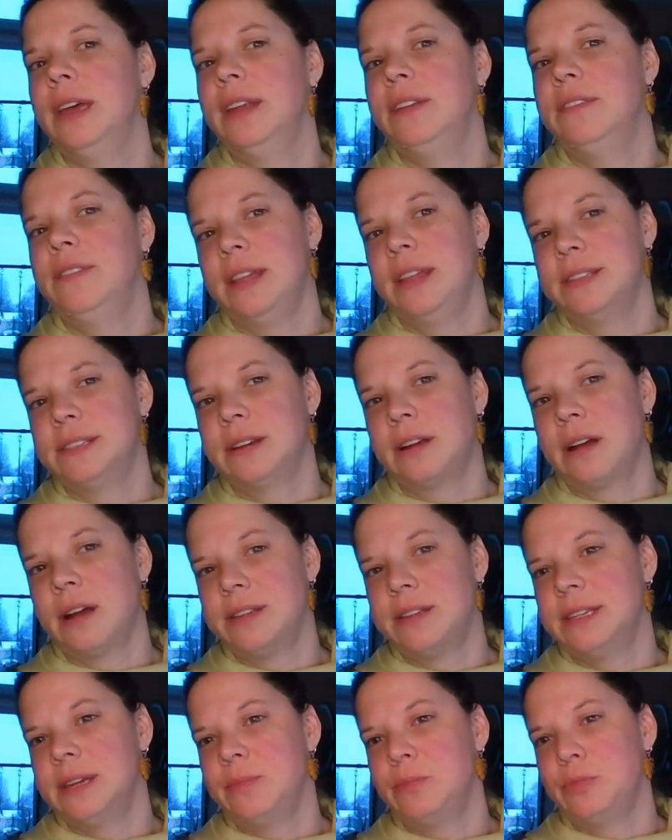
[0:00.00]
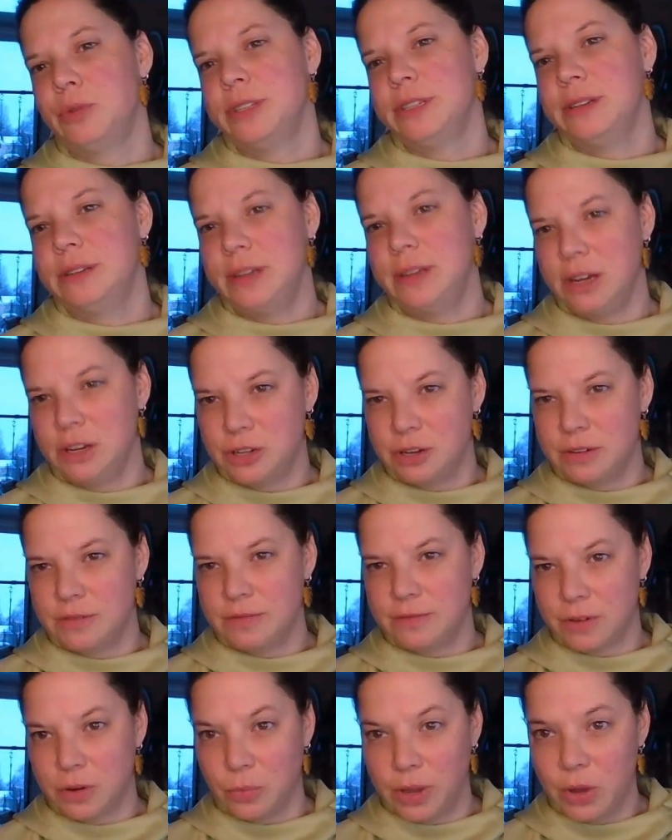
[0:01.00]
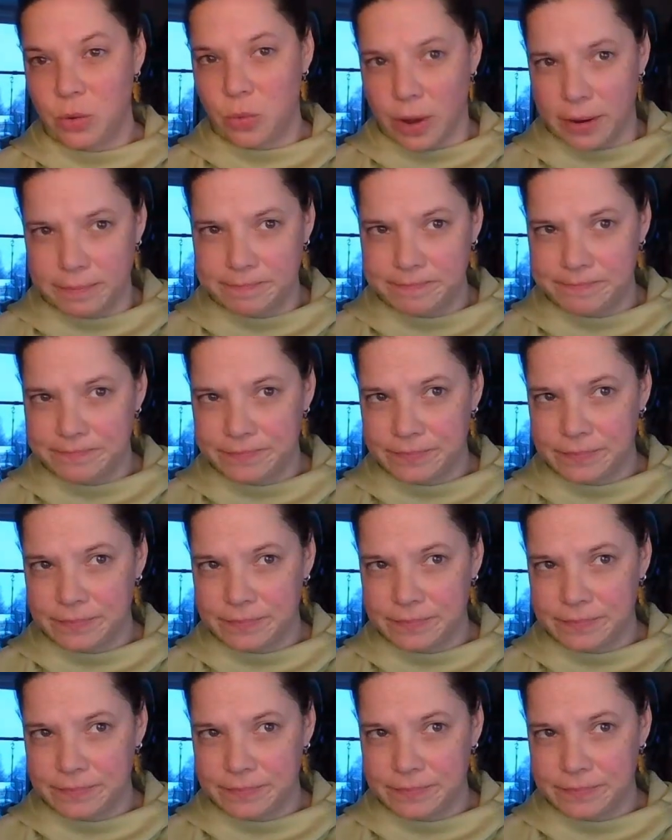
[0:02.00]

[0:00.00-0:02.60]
advanced concept presentation for week 1.